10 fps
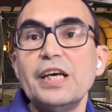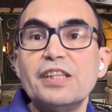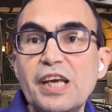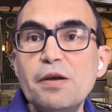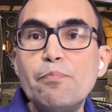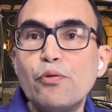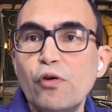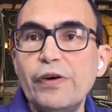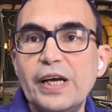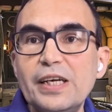They
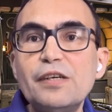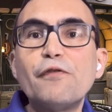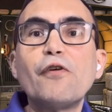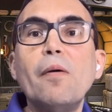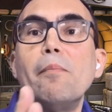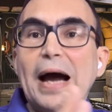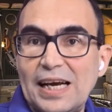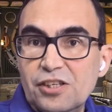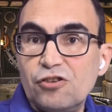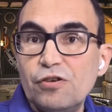improved it from
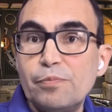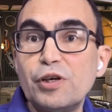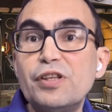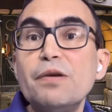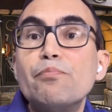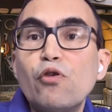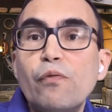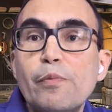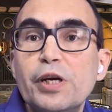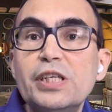Baxter, but the
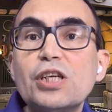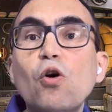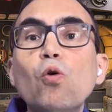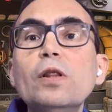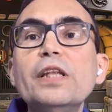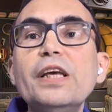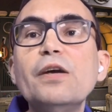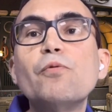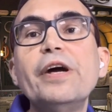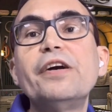improvements only
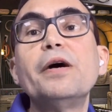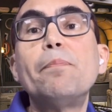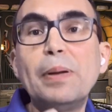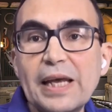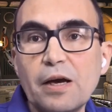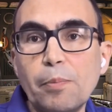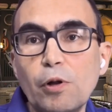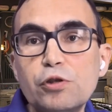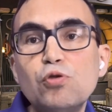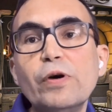were
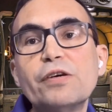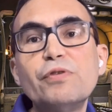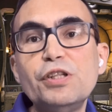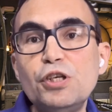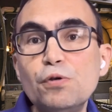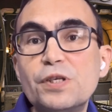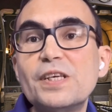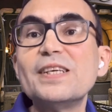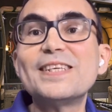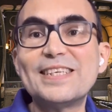applicable to a
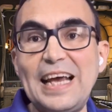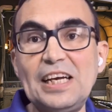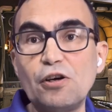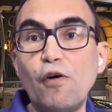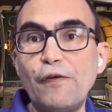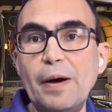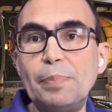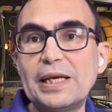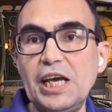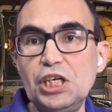reduced set of
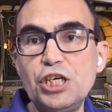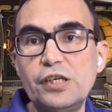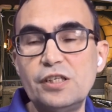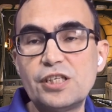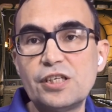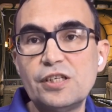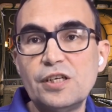applications.